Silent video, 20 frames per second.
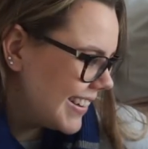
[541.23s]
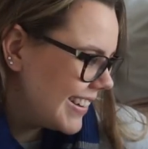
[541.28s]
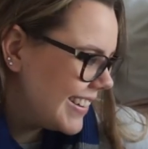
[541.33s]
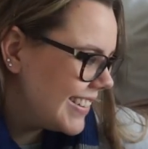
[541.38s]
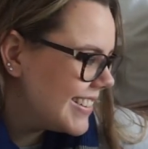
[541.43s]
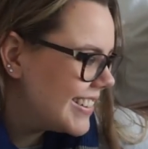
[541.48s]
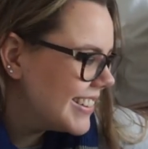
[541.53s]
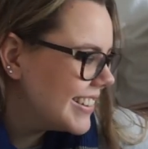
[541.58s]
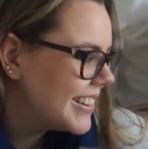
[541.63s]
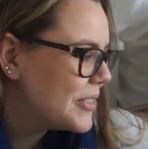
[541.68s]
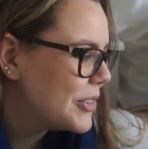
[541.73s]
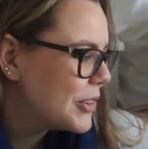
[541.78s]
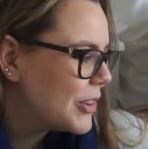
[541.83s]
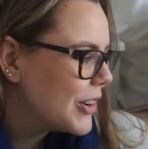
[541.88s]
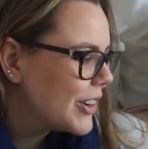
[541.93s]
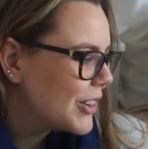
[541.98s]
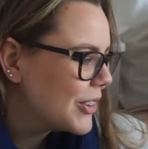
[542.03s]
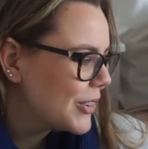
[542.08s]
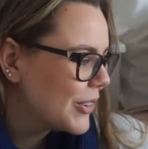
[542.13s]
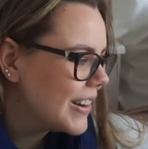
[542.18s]
You
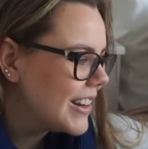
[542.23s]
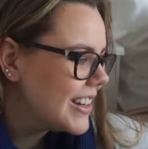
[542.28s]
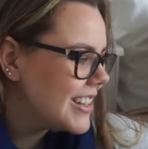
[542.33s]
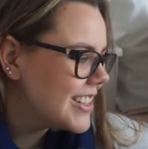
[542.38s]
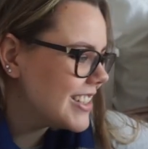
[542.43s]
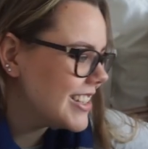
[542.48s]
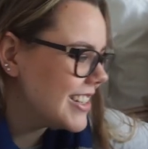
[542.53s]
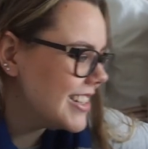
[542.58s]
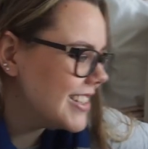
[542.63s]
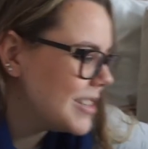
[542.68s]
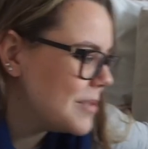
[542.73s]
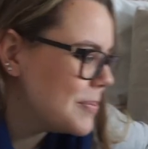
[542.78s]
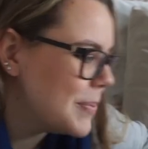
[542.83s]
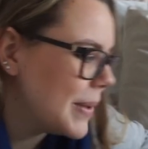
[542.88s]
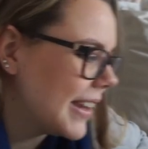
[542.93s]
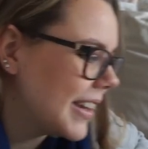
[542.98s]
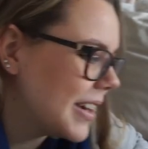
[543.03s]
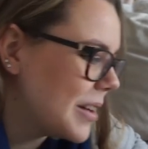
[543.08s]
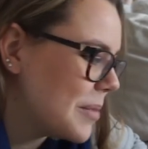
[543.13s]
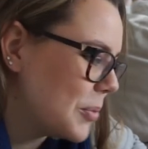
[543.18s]
deliver a great cheesy
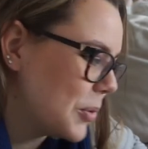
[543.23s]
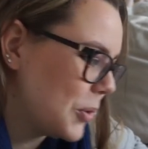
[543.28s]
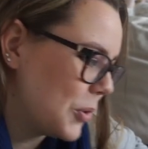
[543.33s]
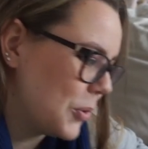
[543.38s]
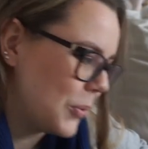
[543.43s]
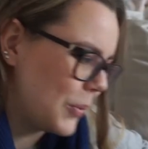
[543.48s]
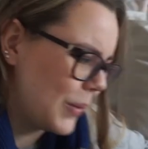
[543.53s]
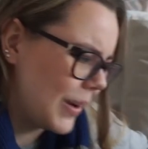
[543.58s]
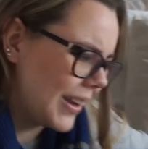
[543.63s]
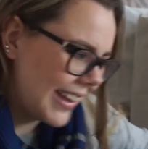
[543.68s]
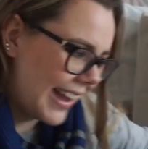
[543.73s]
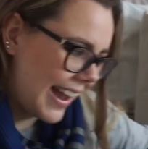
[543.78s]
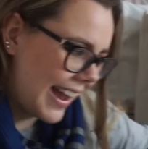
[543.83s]
pickup or wink